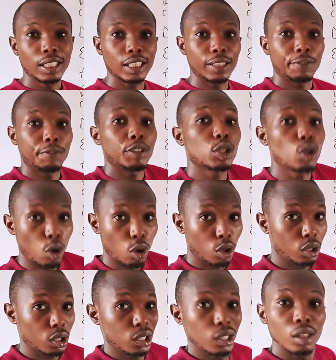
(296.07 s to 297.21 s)
a figure
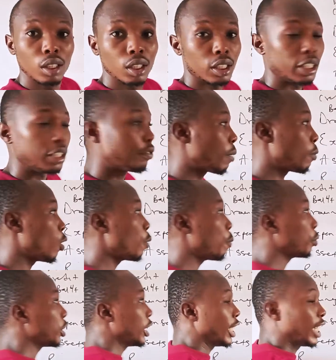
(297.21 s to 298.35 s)
if I'm
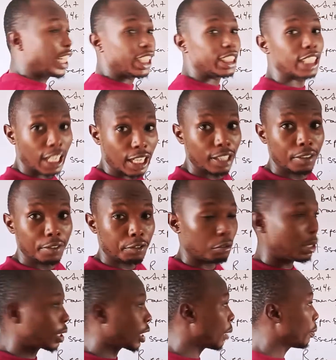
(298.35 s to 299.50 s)
opening a ledger for
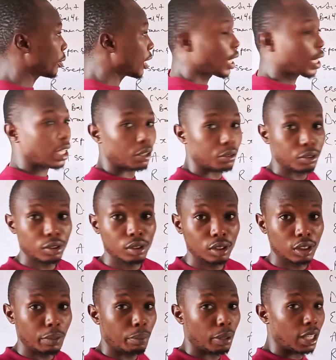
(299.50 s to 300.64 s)
my capital account,
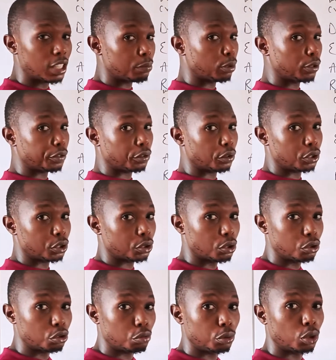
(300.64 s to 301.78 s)
the balance brought forward is
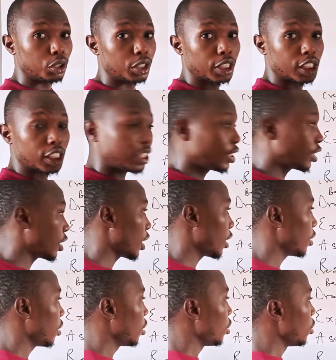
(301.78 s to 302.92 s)
going to be on the credit side.
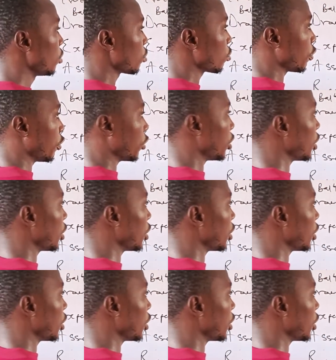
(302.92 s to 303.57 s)
So for